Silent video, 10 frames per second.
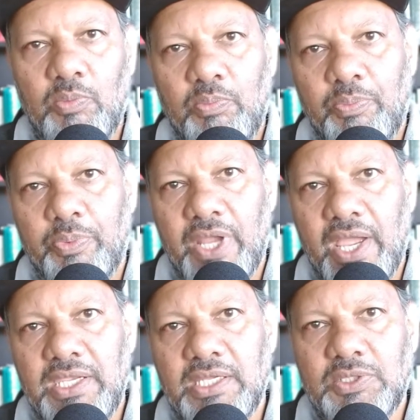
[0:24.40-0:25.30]

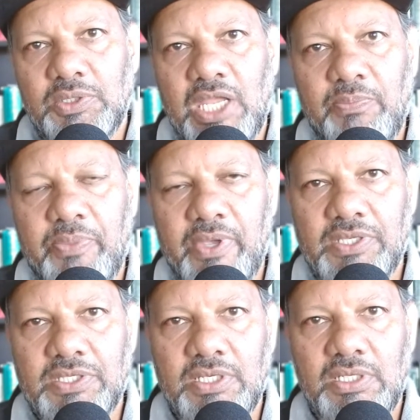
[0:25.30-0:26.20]
prior to that
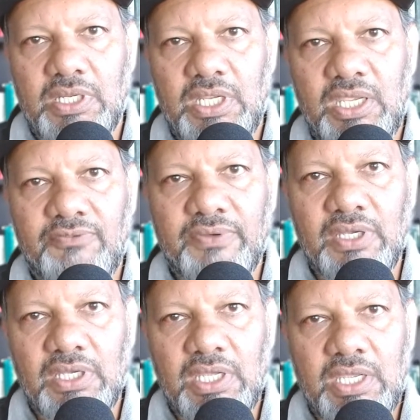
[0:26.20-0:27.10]
person ever
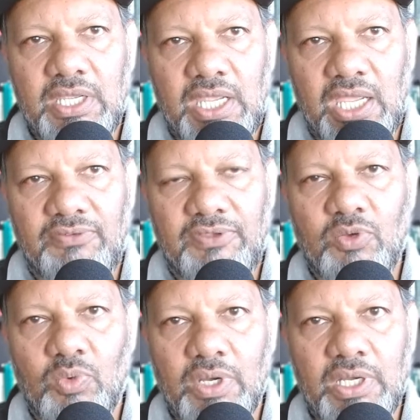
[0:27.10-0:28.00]
having
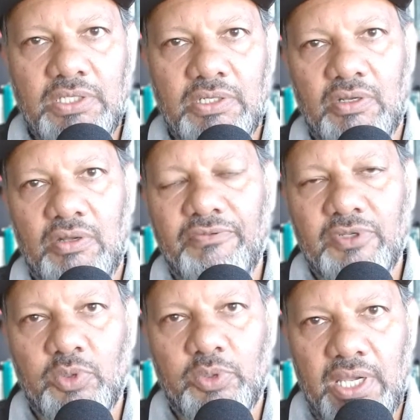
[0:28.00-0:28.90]
word of the
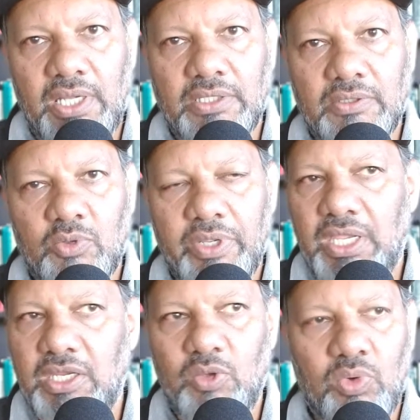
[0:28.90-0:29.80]
Quran or
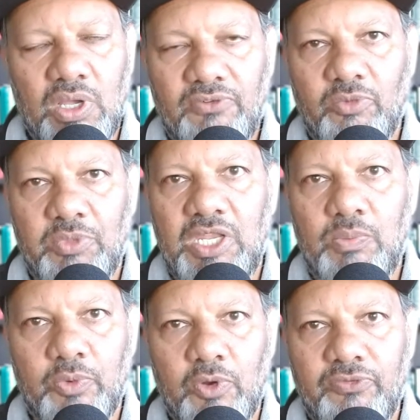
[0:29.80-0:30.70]
any word from any
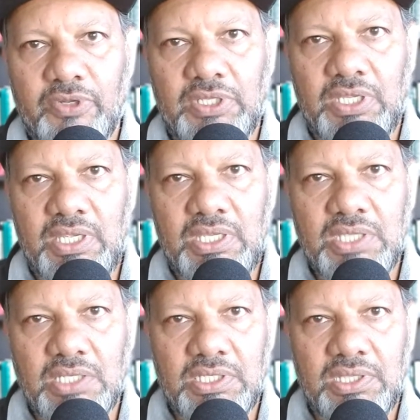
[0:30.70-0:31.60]
prophet. There is
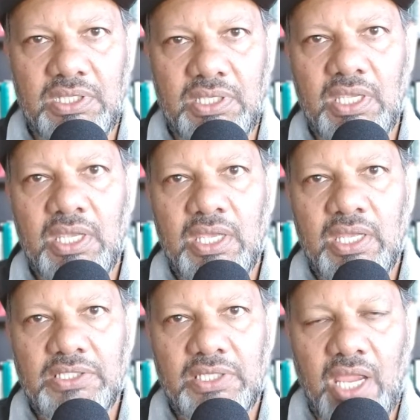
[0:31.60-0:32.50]
such a thing
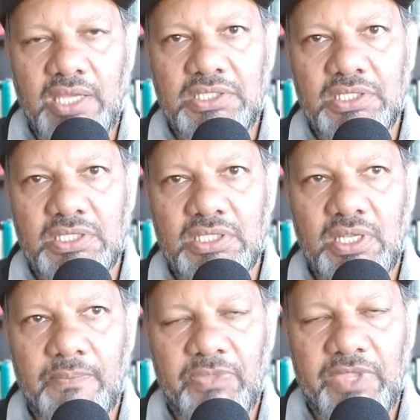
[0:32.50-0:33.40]
as righteous
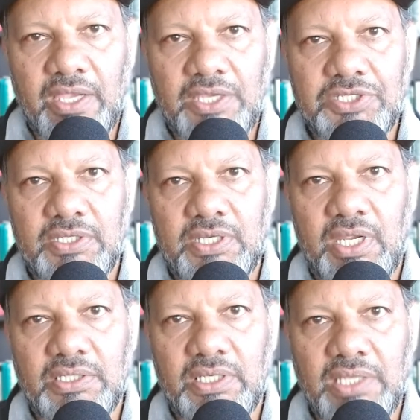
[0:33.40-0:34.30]
action
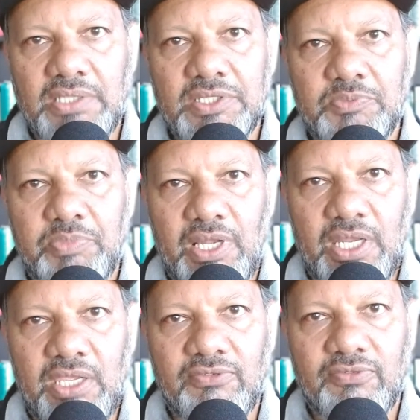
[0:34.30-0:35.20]
and righteous
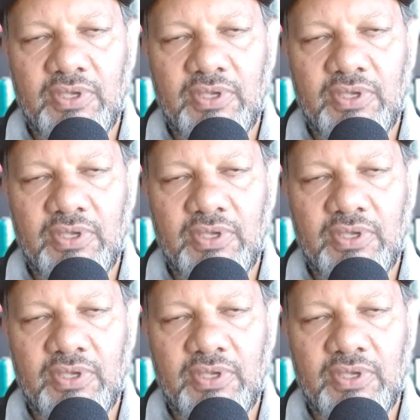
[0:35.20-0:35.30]
belief.